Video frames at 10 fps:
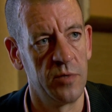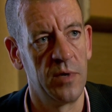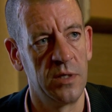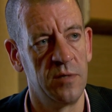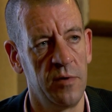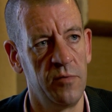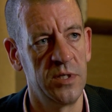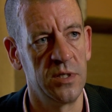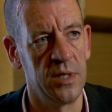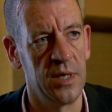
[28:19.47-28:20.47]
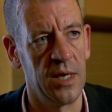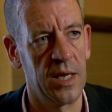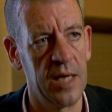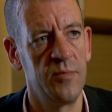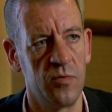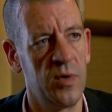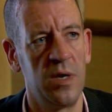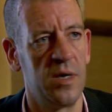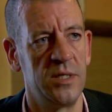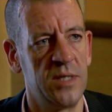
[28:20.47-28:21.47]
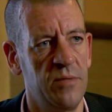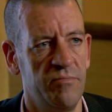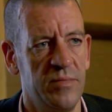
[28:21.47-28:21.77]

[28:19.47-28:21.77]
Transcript: to relatively recently, it came to realise that